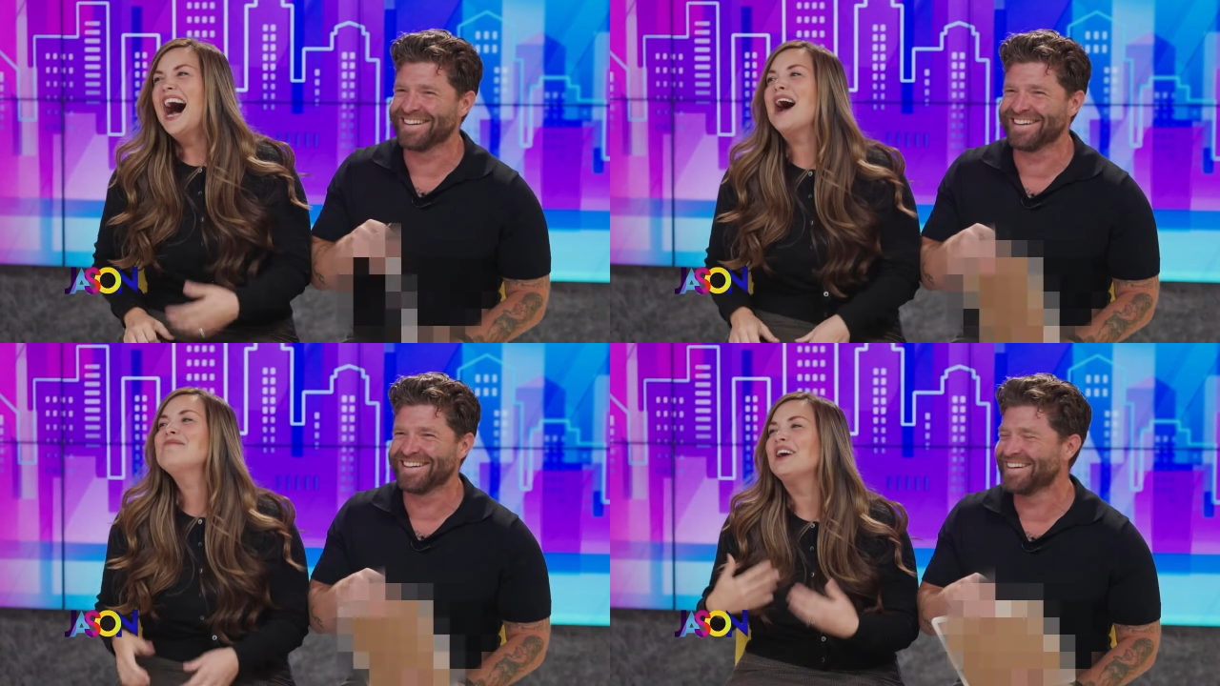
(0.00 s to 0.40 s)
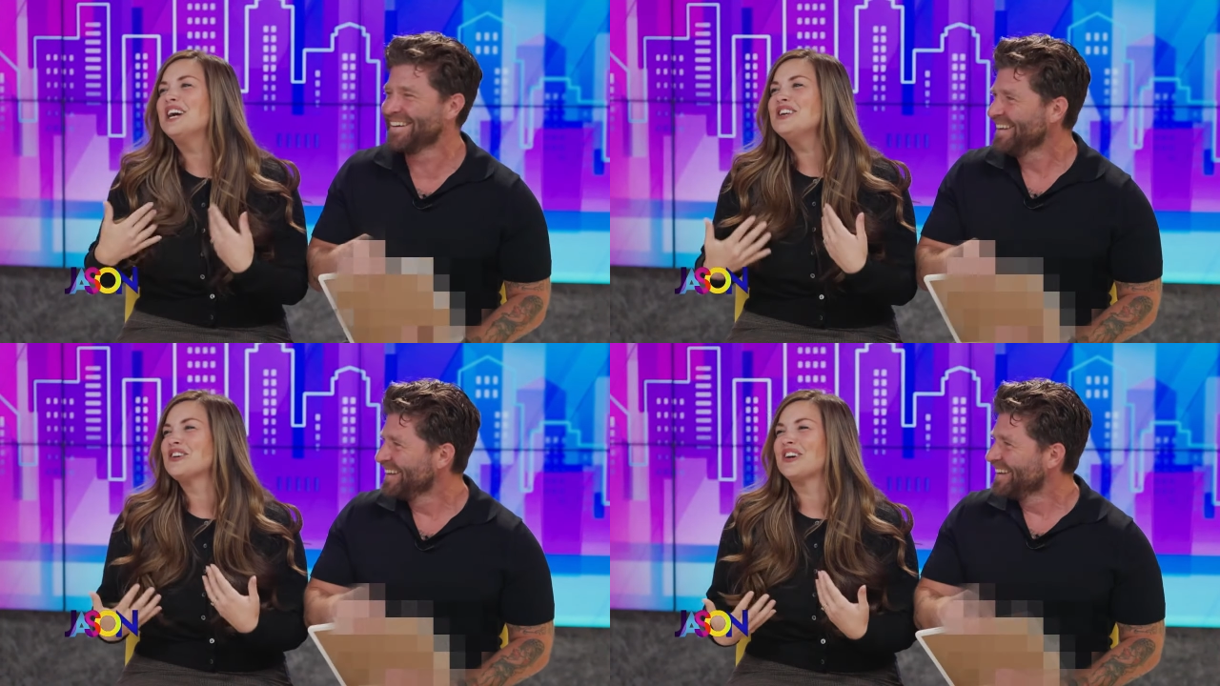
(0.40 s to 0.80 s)
Speaker 1: I'm gonna
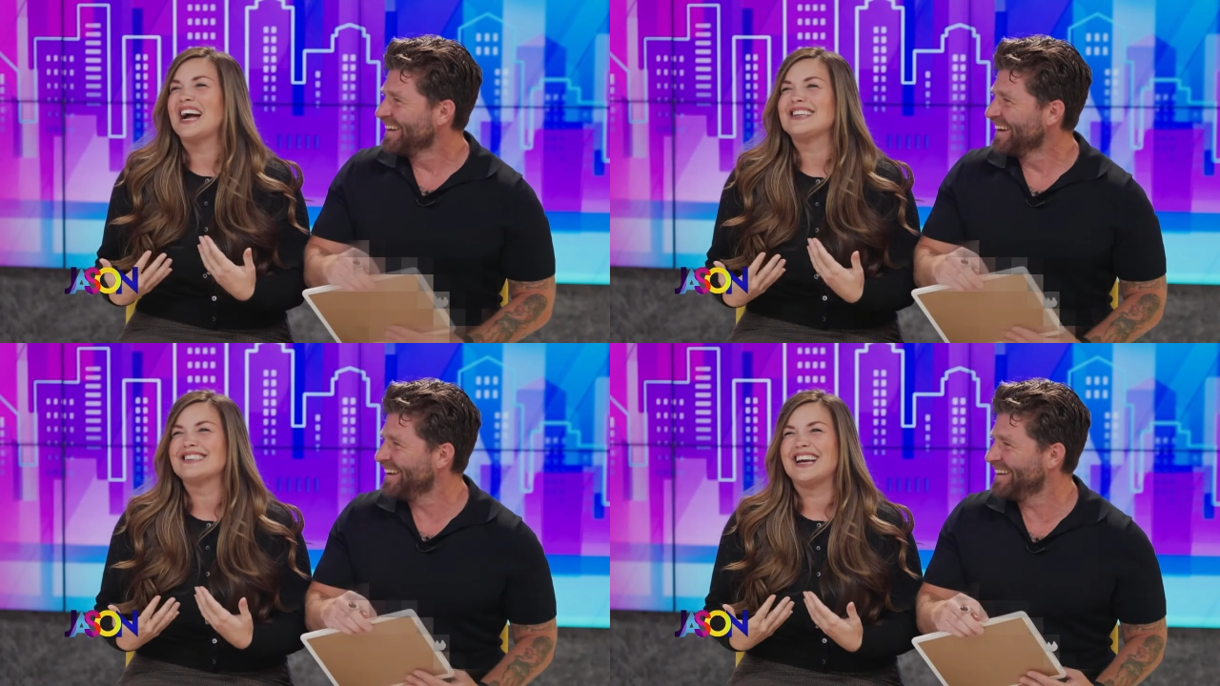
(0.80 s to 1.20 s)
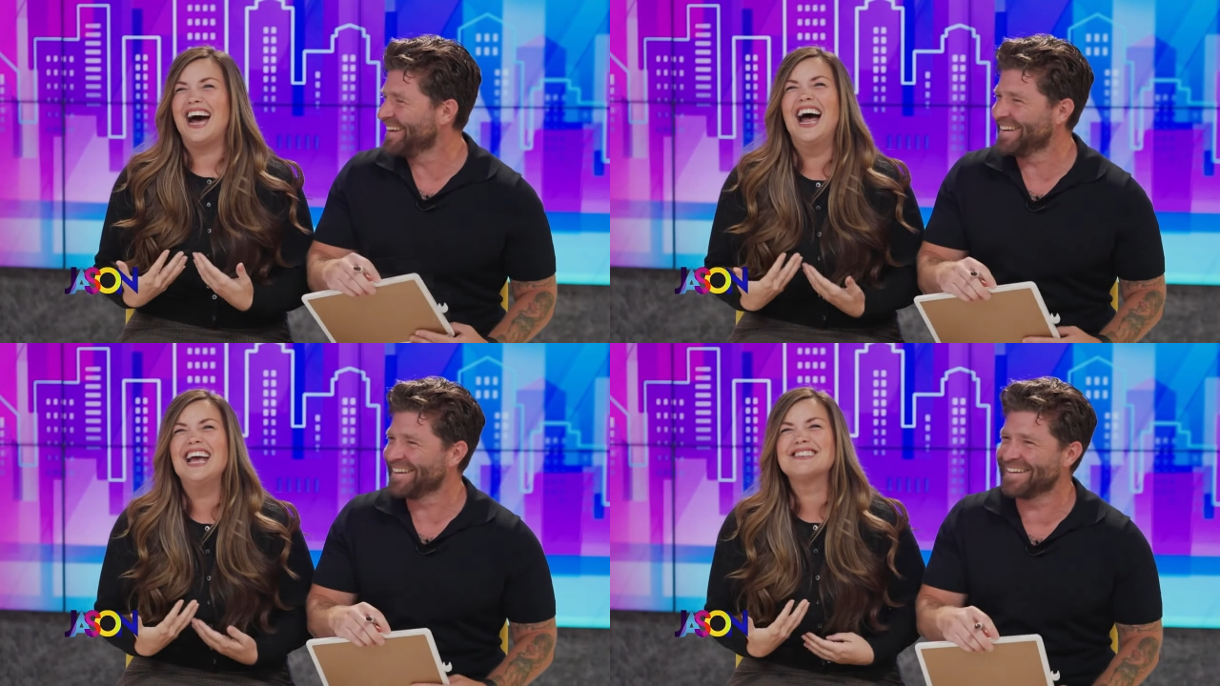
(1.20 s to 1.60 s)
be direct,
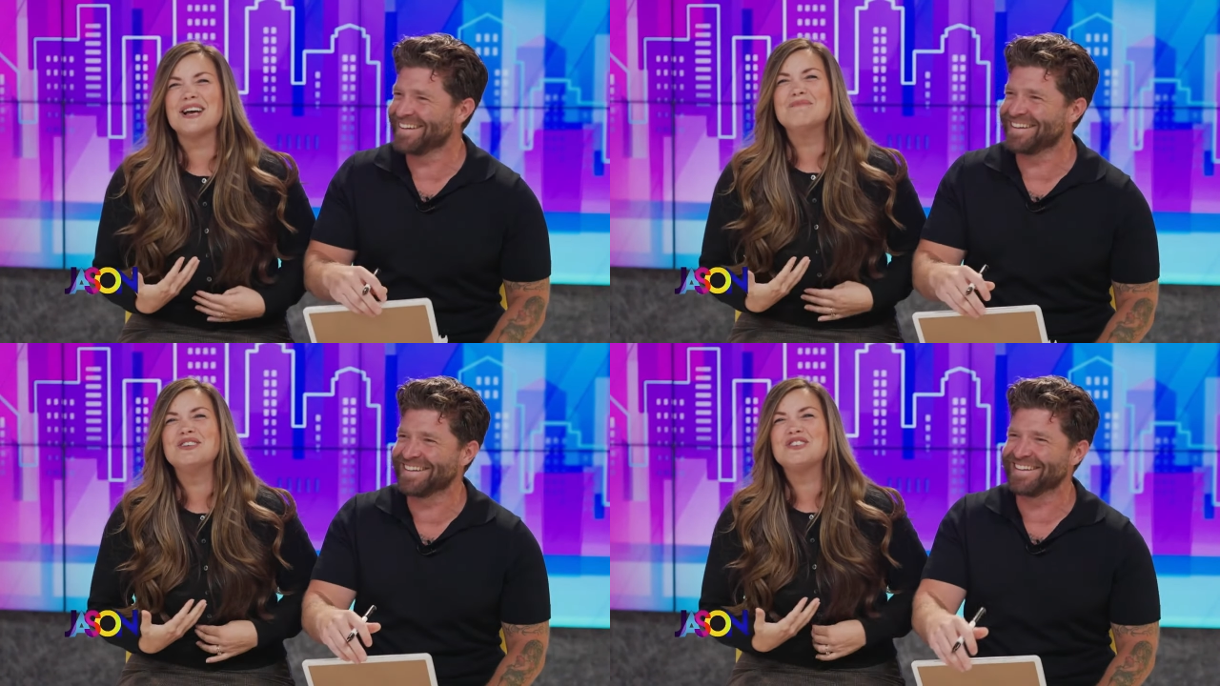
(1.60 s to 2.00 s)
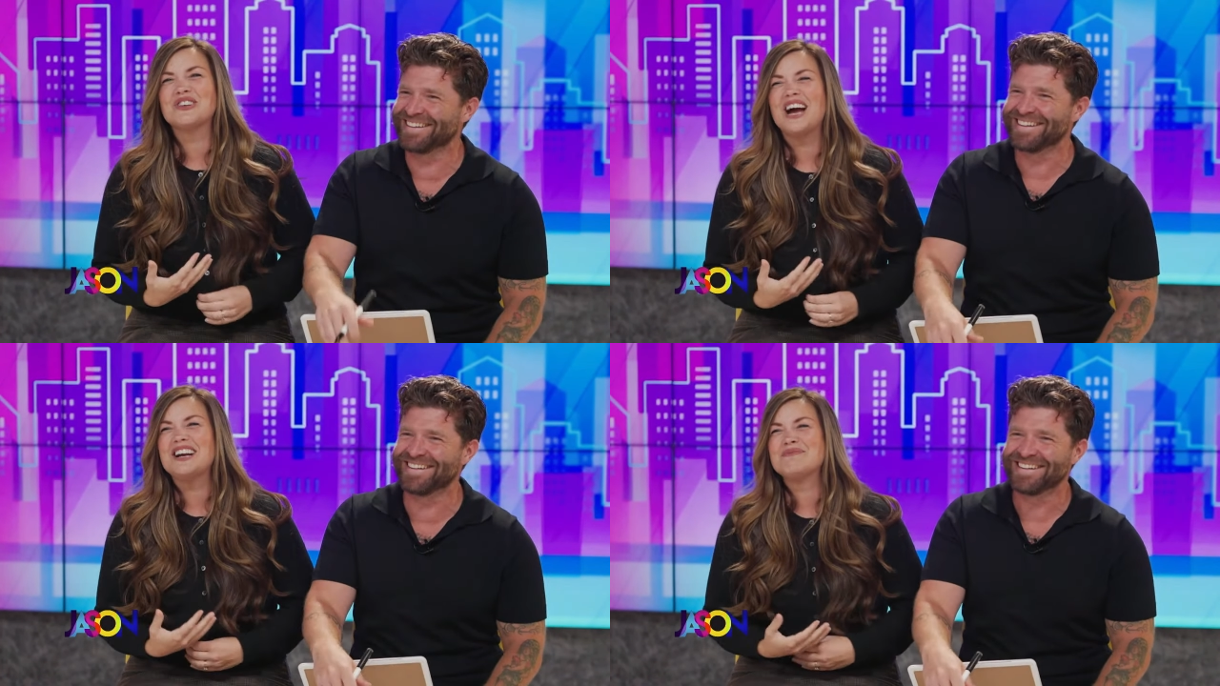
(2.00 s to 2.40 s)
guys. I'm a
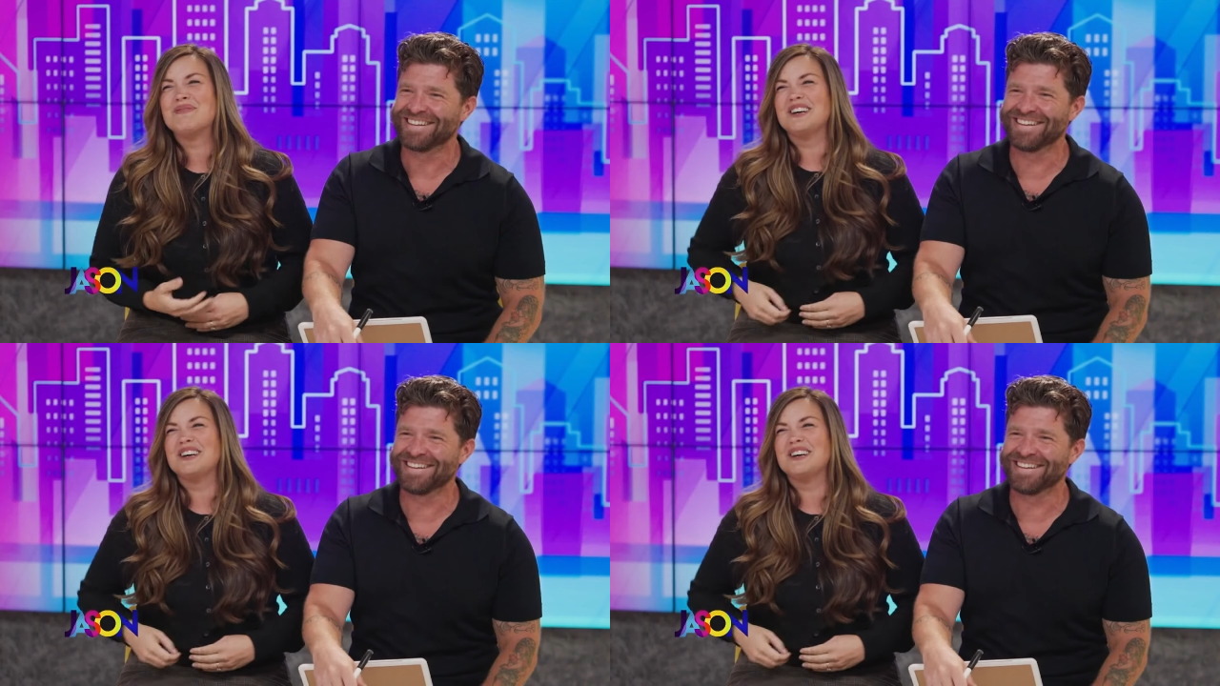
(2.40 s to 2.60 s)
direct